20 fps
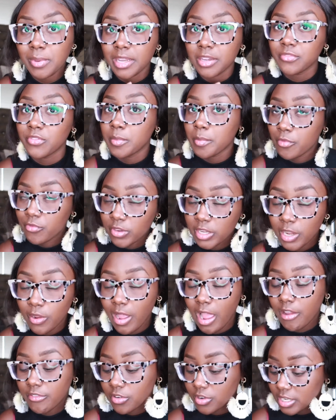about to film a video
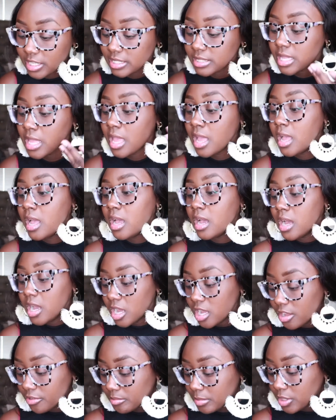after this
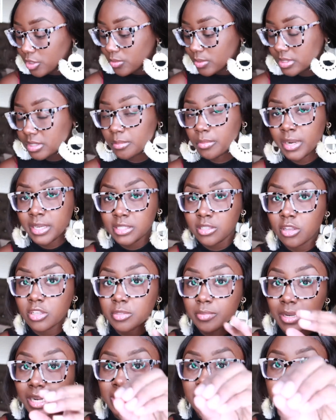of me doing some
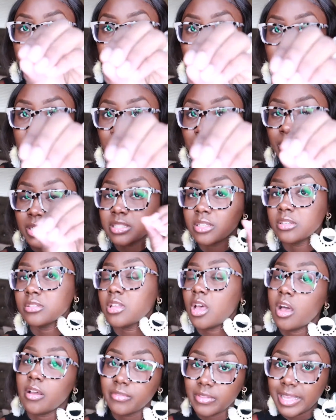press-ons but i just took some press-ons
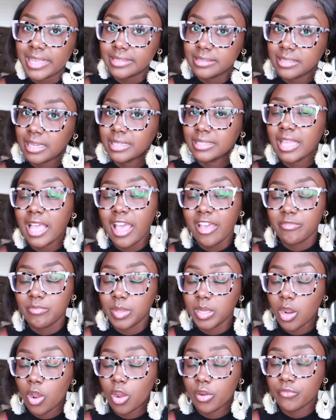off last night that have
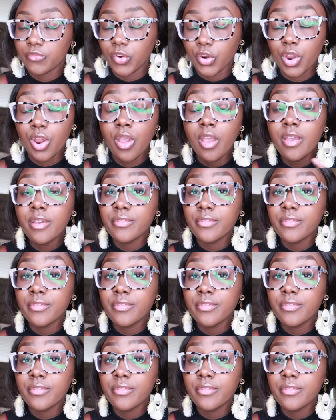been on for